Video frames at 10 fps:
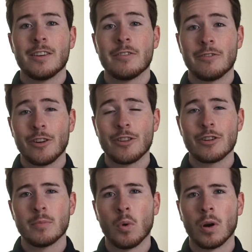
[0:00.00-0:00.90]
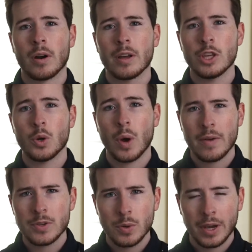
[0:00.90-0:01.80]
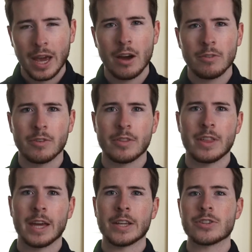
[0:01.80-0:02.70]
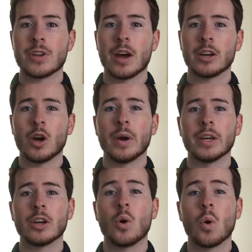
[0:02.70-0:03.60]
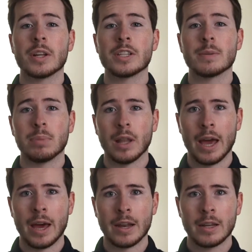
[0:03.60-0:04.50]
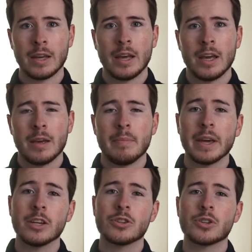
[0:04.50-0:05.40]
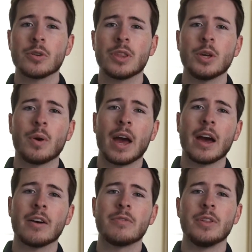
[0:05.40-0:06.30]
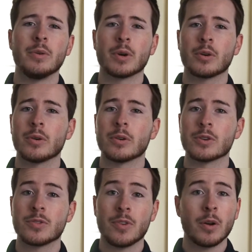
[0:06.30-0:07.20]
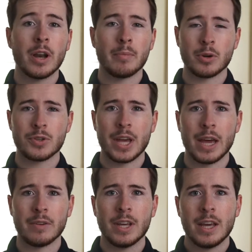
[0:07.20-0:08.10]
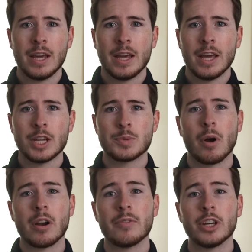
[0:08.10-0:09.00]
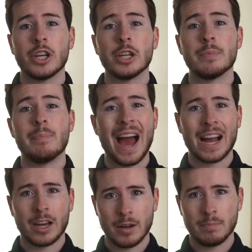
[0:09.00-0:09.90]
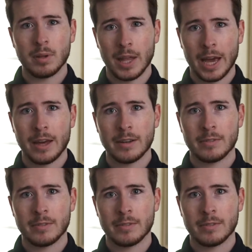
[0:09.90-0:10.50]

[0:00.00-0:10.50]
Furthermore, you have to account for things not going according to plan. Making sure that you have the recruiter's phone number saved is part of a good backup plan.